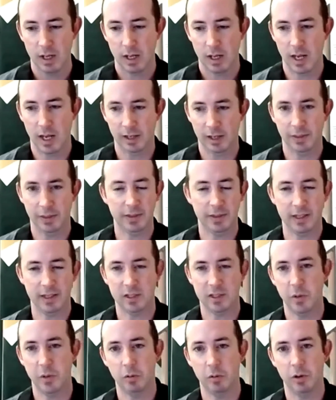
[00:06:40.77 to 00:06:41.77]
I think
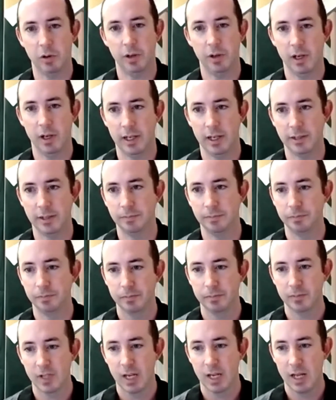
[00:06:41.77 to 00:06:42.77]
that's a big one.
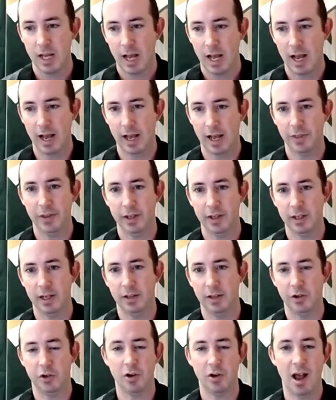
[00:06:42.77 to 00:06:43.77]
I think
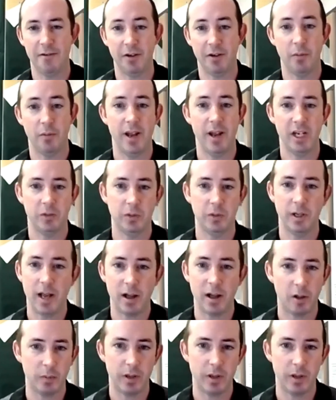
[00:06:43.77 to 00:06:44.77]
the traffic management
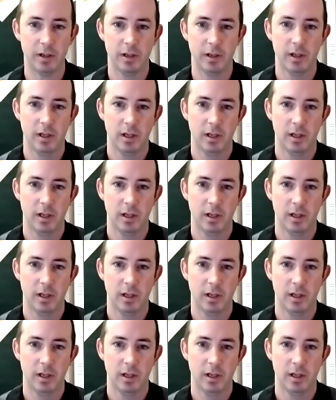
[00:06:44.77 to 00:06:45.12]
element,